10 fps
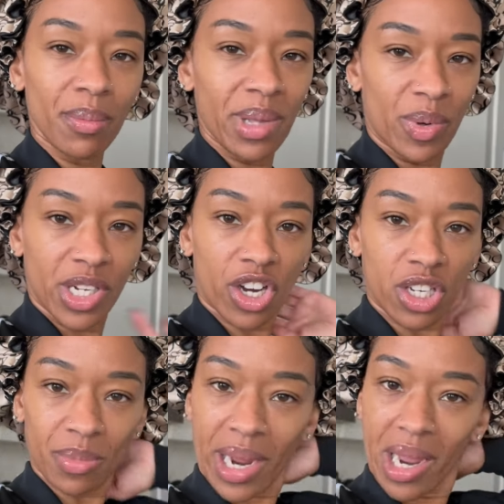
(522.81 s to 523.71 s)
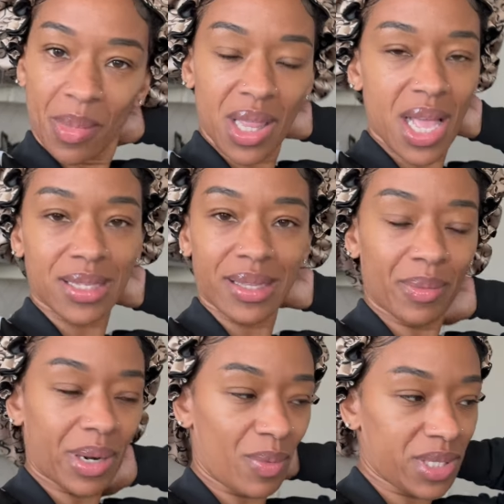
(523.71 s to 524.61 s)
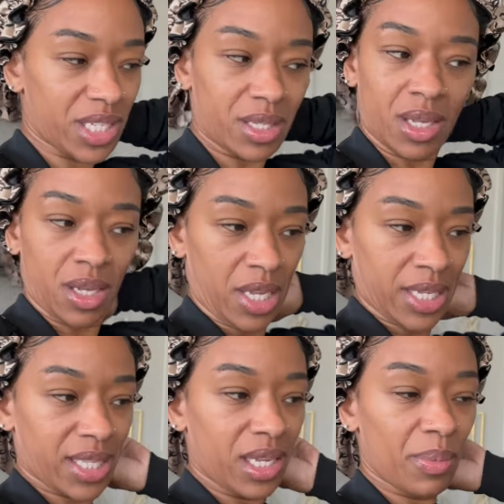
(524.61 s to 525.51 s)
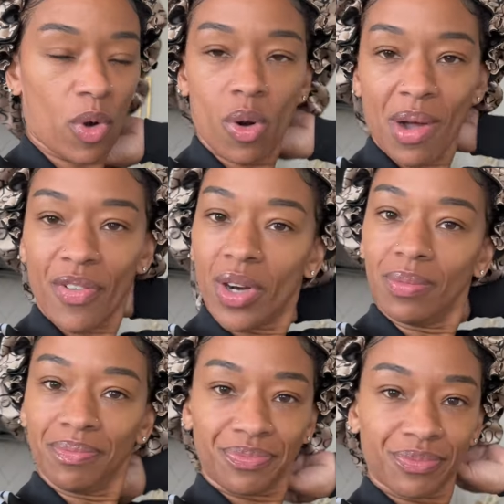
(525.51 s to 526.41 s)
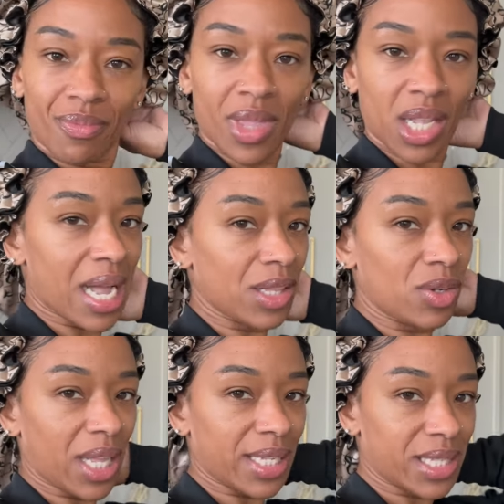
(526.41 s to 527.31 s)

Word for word: me went and charged my camera last night when I went to sleep or my phone. Y'all on like